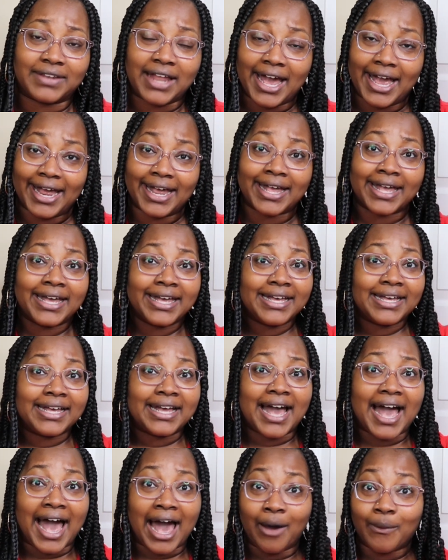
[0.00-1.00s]
Like
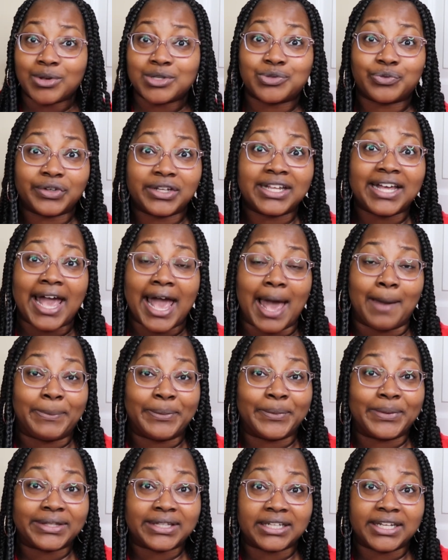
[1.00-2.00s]
I was really
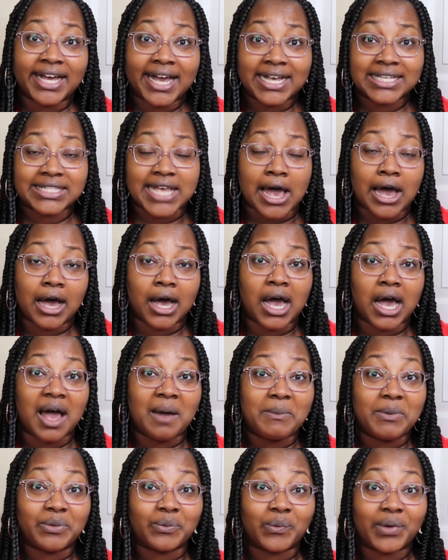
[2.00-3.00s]
happy with the last haul.
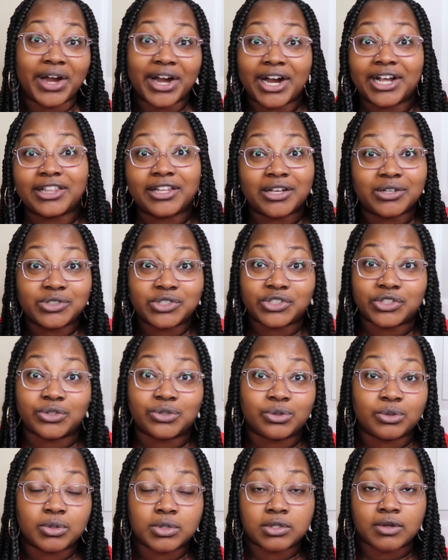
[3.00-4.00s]
I've been wearing those
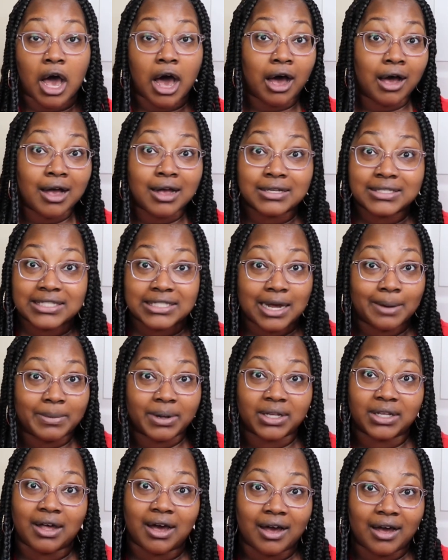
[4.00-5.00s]
shoes all
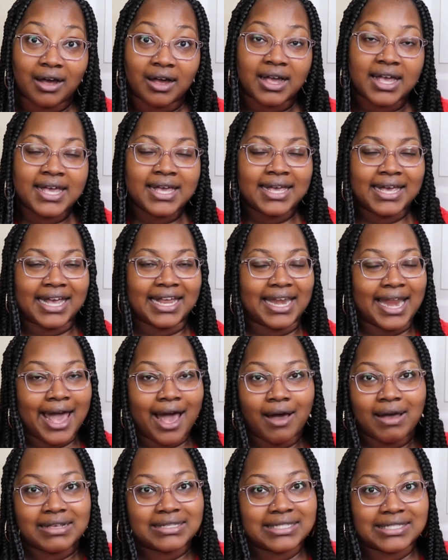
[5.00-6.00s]
summer long. And
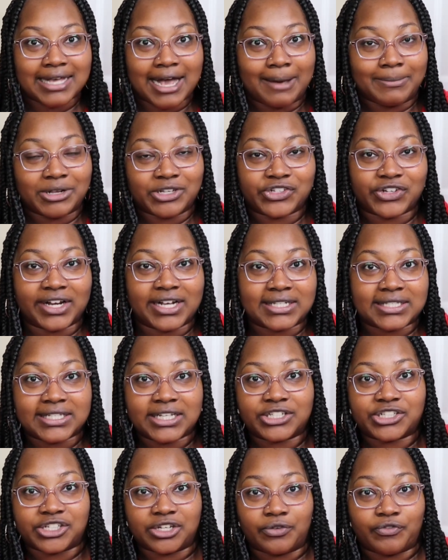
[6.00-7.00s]
now it's time to
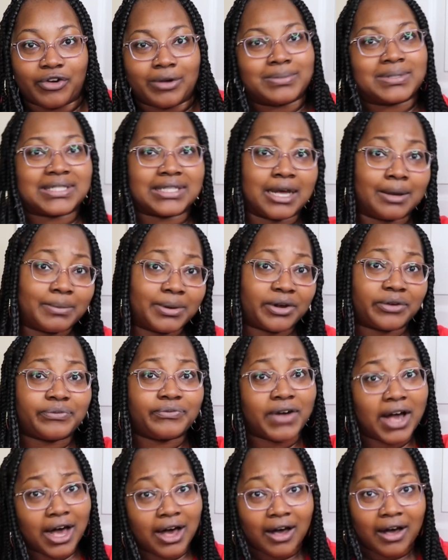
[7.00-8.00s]
transition from summer to
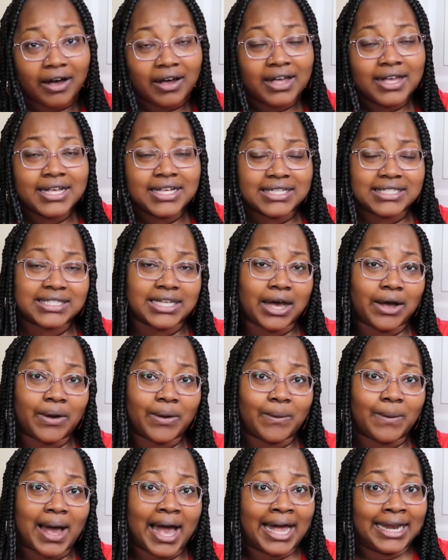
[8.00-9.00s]
fall.
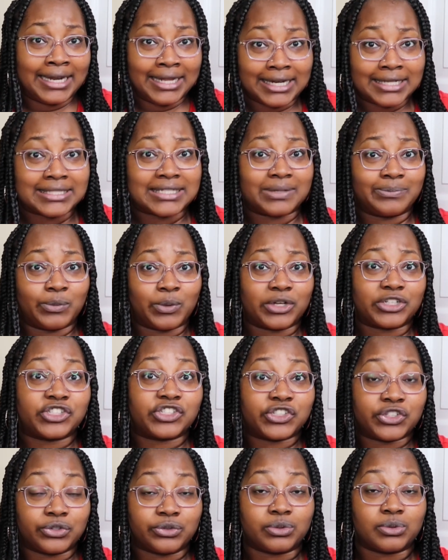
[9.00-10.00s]
So I needed some more
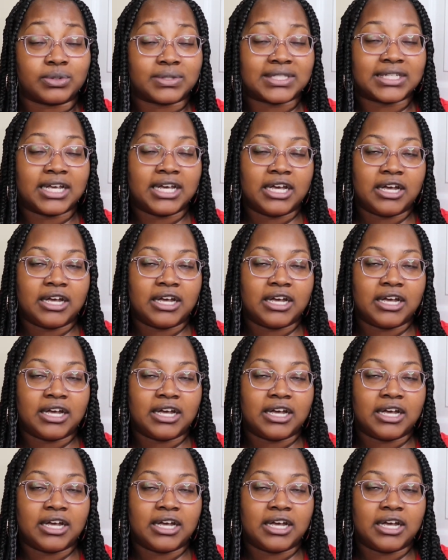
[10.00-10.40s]
shoes.